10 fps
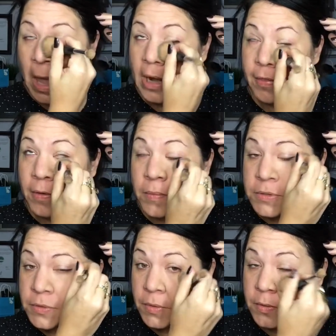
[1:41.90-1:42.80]
And I think
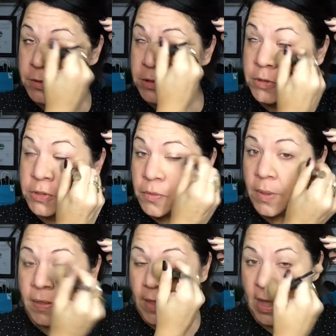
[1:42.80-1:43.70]
we're so used to
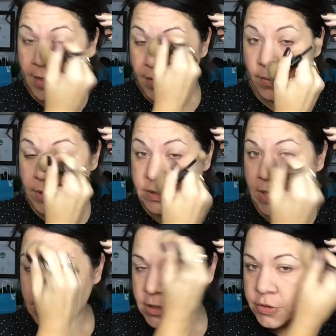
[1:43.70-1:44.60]
doing that we
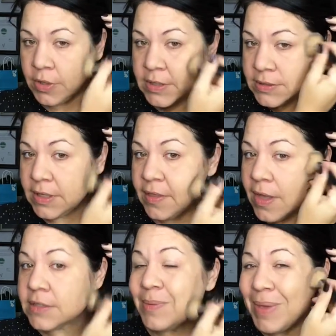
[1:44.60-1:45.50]
tend to translate
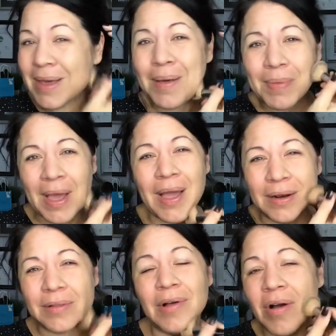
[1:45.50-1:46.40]
that to makeup. Like I
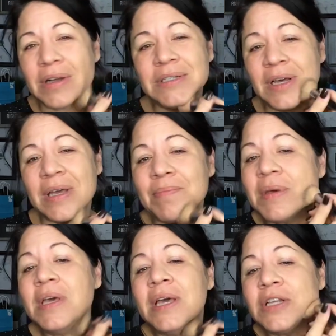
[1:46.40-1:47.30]
had a hard
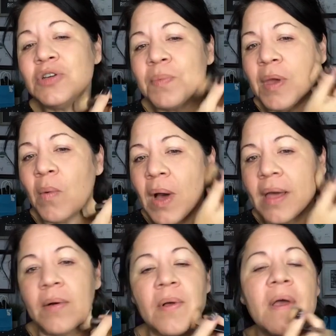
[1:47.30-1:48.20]
time. It took me a
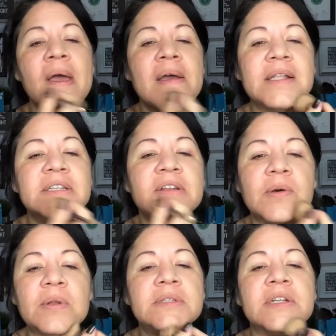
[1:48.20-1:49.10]
while to
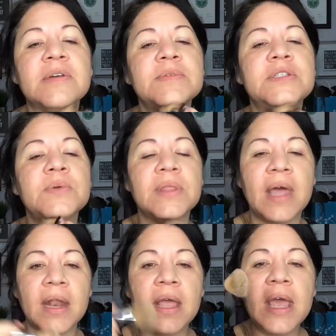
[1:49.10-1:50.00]
notice that I was doing
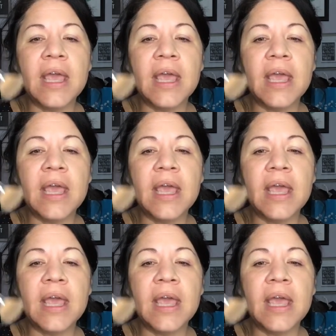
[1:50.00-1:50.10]
that.